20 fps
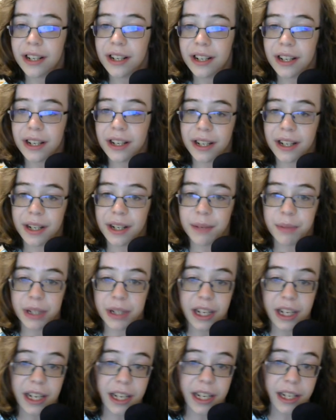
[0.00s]
But
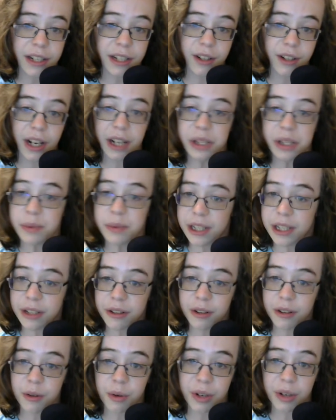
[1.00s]
they turn out to be an
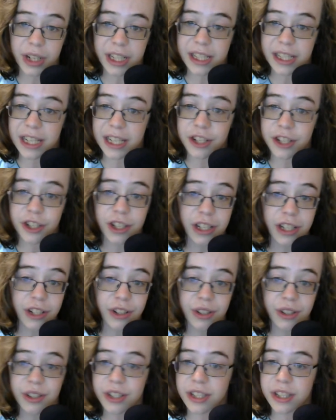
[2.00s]

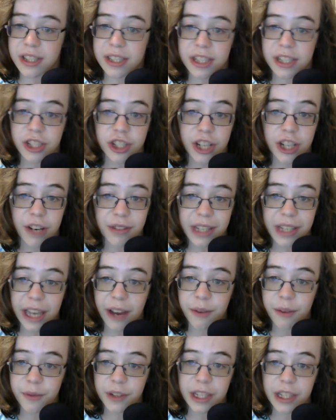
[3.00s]
organization shelling
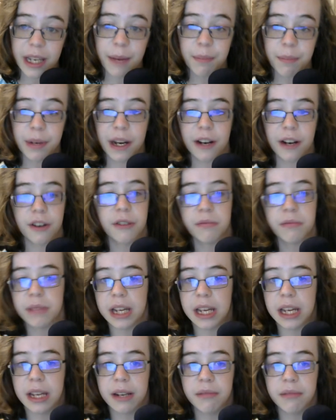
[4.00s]
out for the Empire
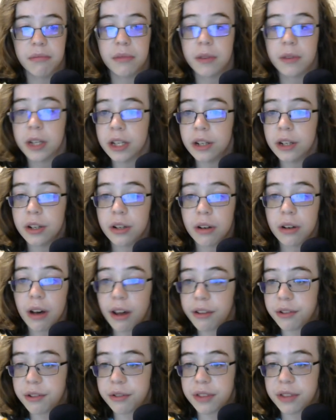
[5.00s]
and
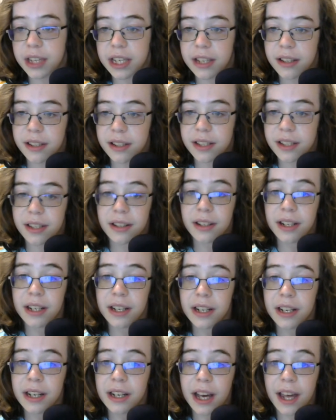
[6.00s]
other things.
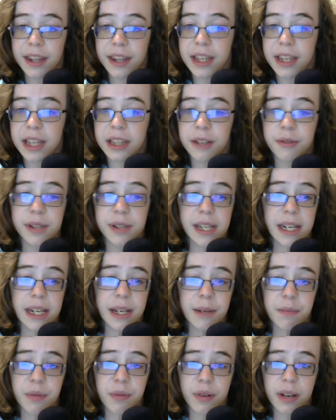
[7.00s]
I thought that was
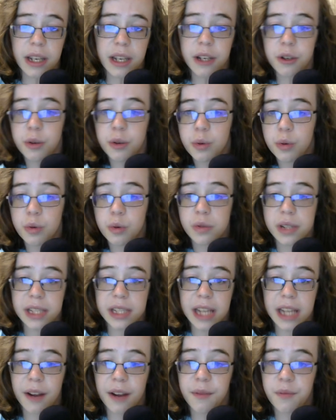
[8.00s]
a pretty cool
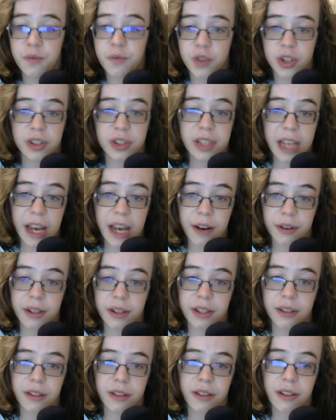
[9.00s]
setup for his
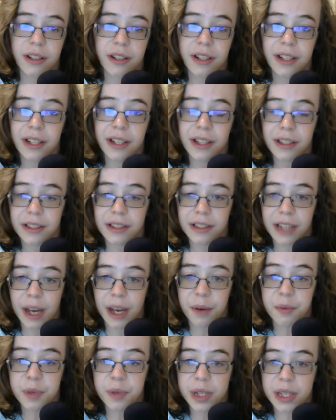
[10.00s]
character
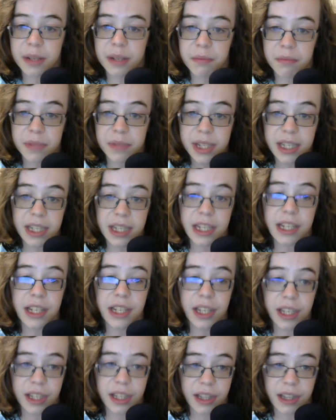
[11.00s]
that we see
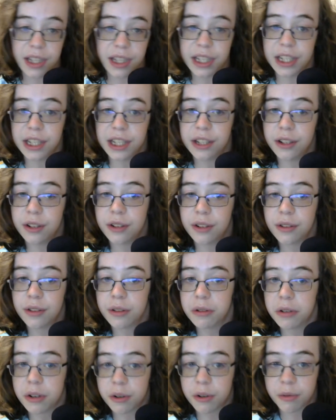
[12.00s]
in the
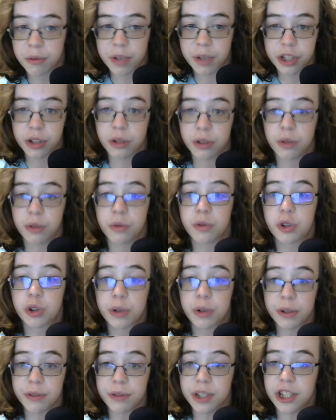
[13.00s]
original
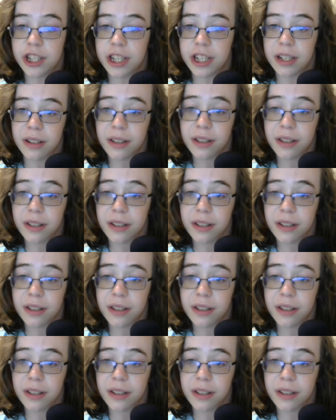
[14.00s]
trilogy.